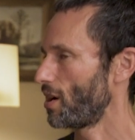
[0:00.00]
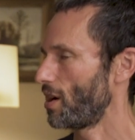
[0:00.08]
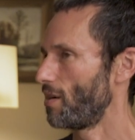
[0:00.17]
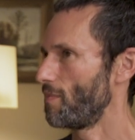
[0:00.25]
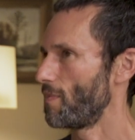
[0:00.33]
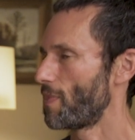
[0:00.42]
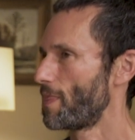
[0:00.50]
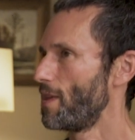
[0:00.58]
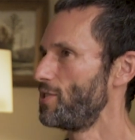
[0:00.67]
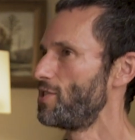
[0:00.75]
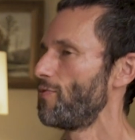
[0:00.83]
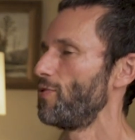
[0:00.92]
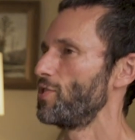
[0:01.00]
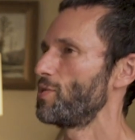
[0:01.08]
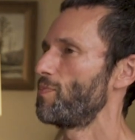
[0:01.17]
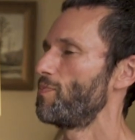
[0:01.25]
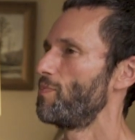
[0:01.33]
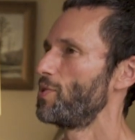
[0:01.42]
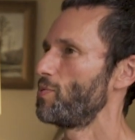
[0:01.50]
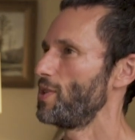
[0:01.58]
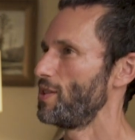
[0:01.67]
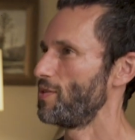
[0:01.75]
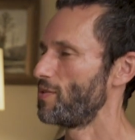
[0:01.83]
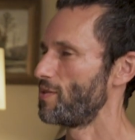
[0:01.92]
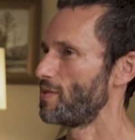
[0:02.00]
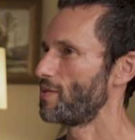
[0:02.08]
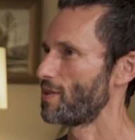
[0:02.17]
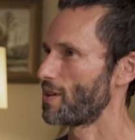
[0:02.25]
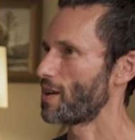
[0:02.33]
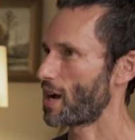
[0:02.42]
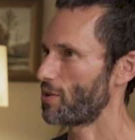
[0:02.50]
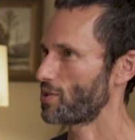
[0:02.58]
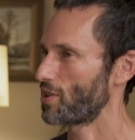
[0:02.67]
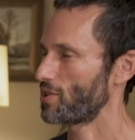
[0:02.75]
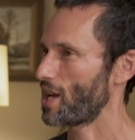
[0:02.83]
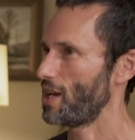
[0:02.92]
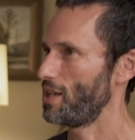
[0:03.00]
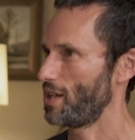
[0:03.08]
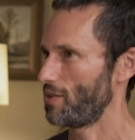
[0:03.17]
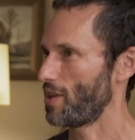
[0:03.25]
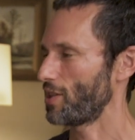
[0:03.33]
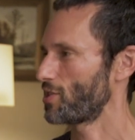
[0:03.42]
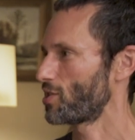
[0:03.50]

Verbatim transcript: Um, the difference between our society and that